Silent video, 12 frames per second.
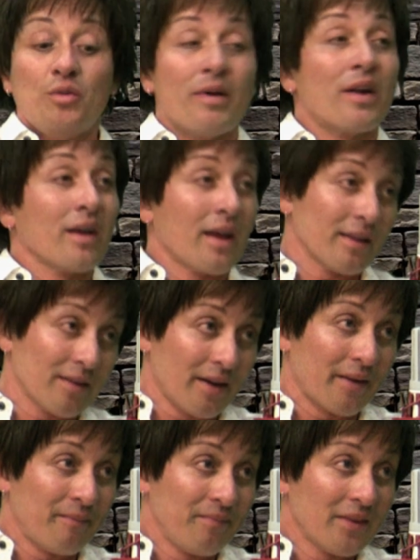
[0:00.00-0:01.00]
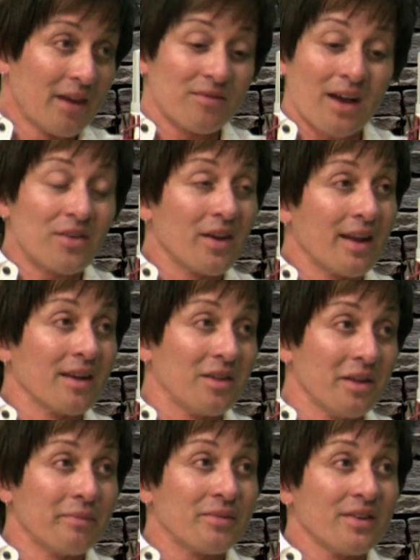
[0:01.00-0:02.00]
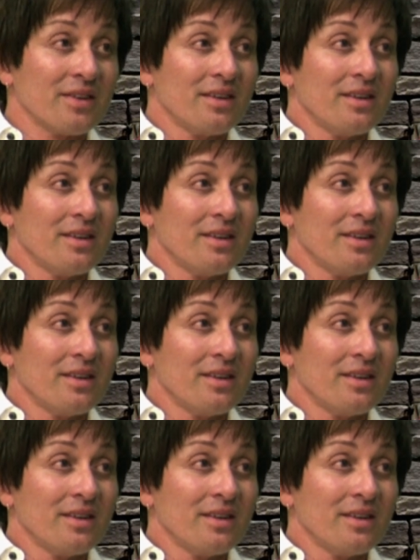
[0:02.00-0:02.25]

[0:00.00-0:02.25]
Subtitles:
You better get it done. If not, you're getting clipped.